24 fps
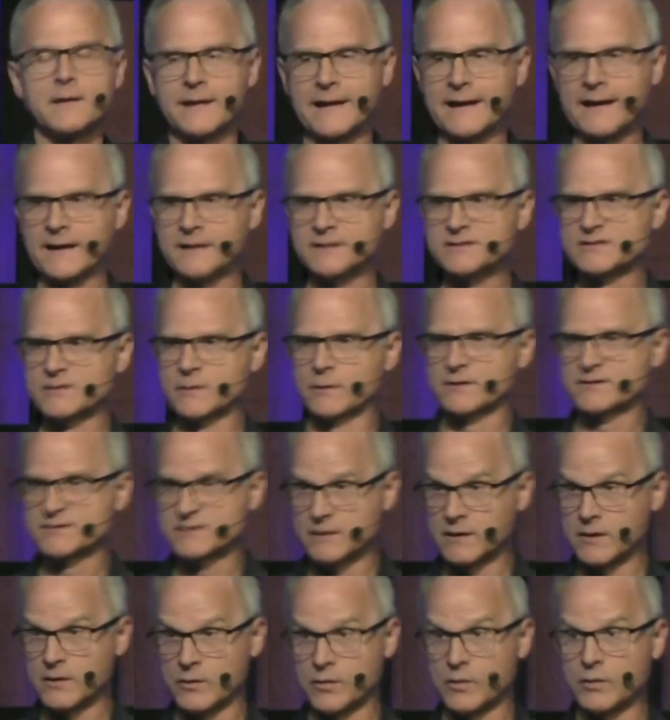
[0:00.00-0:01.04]
And so it's
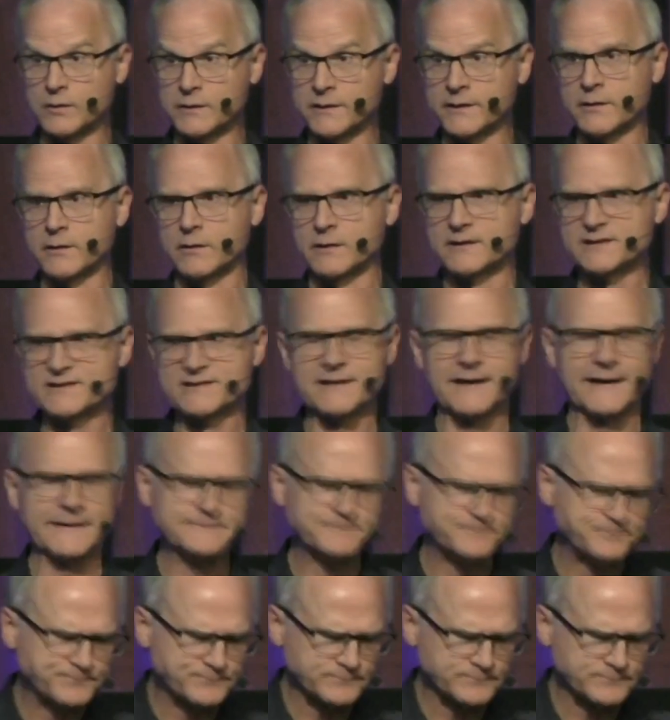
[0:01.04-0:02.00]
a holy, holy site.